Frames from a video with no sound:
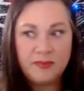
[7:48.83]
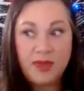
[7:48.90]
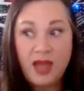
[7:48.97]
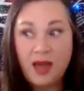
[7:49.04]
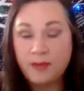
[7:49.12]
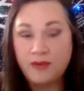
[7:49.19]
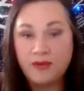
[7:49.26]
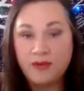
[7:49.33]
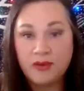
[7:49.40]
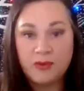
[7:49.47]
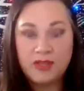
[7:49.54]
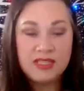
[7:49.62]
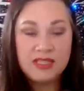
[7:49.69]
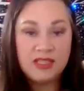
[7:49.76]
Be happy for
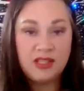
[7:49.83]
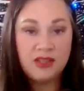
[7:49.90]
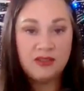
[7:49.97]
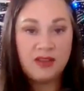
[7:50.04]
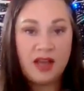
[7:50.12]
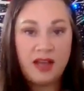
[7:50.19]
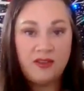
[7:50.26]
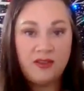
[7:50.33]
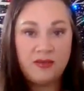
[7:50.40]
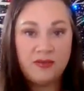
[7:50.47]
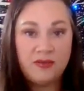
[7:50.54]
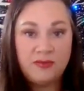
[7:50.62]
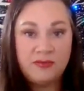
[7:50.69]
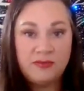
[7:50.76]
the ones in your
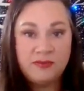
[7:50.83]
life